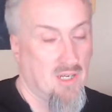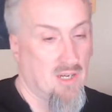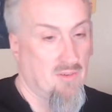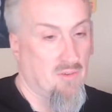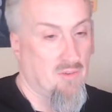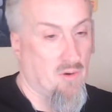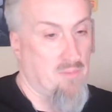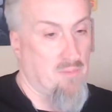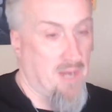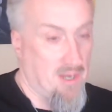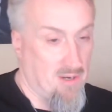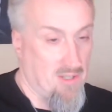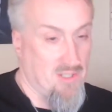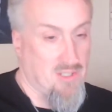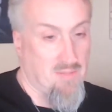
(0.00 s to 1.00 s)
for a
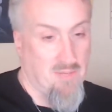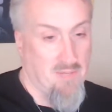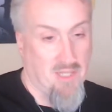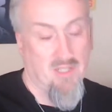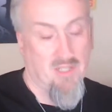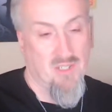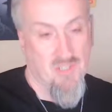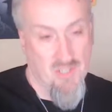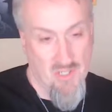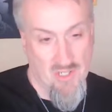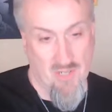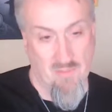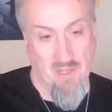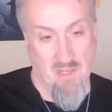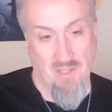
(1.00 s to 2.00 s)
parent to make a
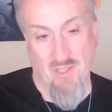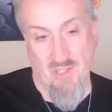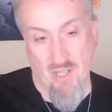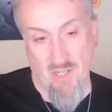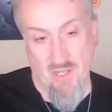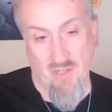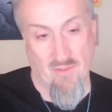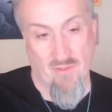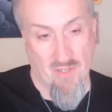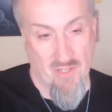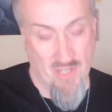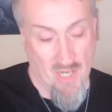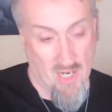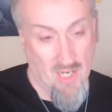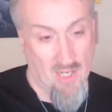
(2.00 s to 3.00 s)
decision about the gender of their
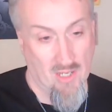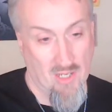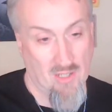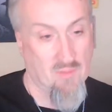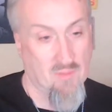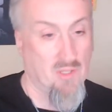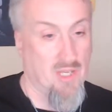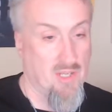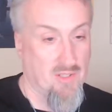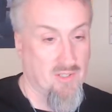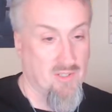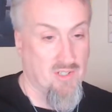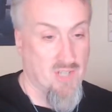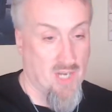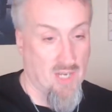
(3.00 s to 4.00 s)
child without
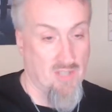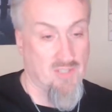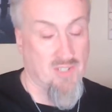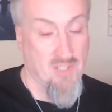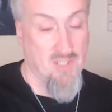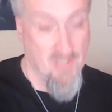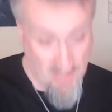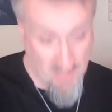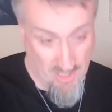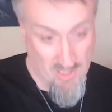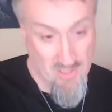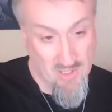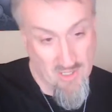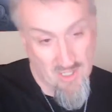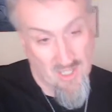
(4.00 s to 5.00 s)
the child's
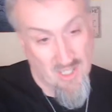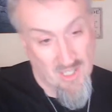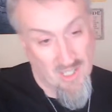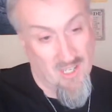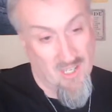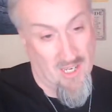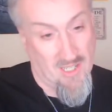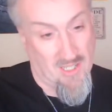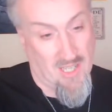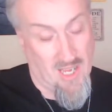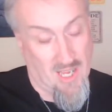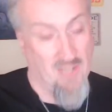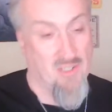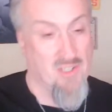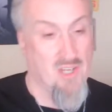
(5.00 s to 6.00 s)
consent? And
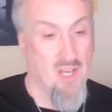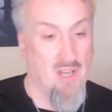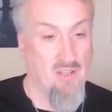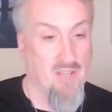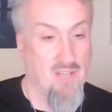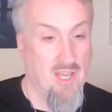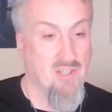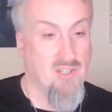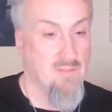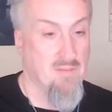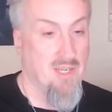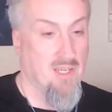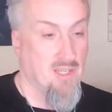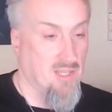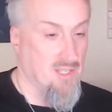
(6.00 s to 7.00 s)
can the child actually
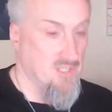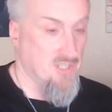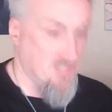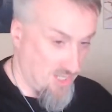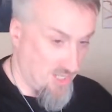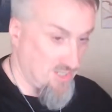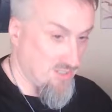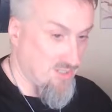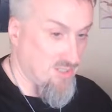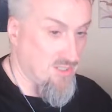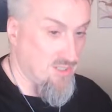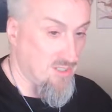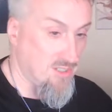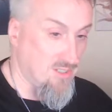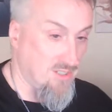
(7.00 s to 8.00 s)
make a consent?
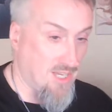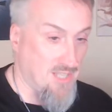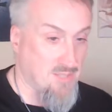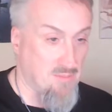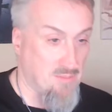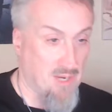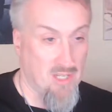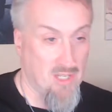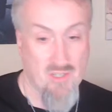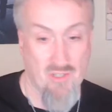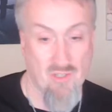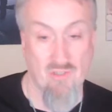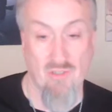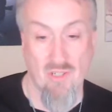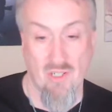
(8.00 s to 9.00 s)
That's my
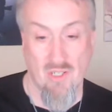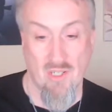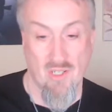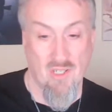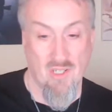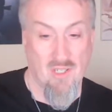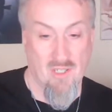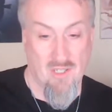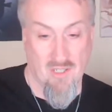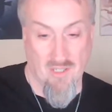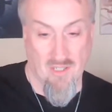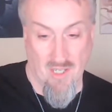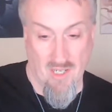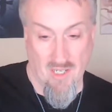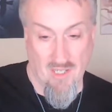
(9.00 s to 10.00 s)
issue.
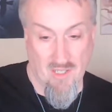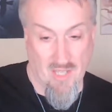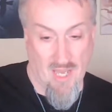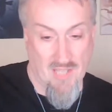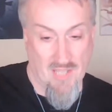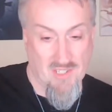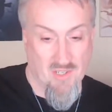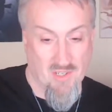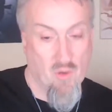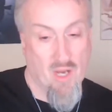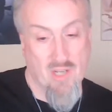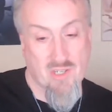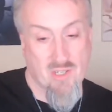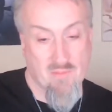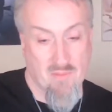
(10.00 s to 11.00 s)
Okay, that's the
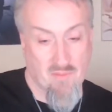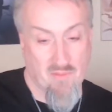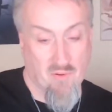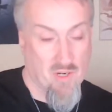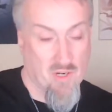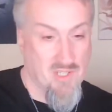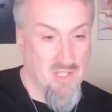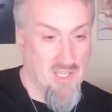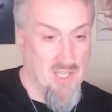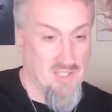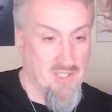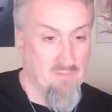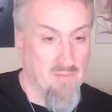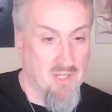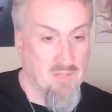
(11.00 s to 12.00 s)
question before us, and that's
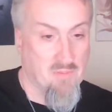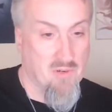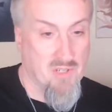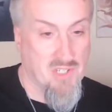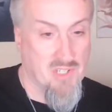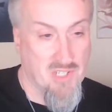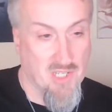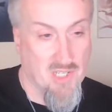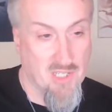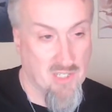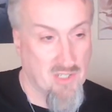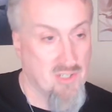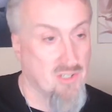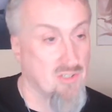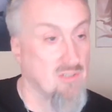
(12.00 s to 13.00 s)
a much more sticky
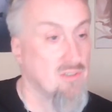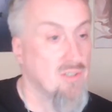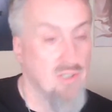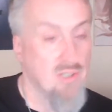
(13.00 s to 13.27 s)
issue.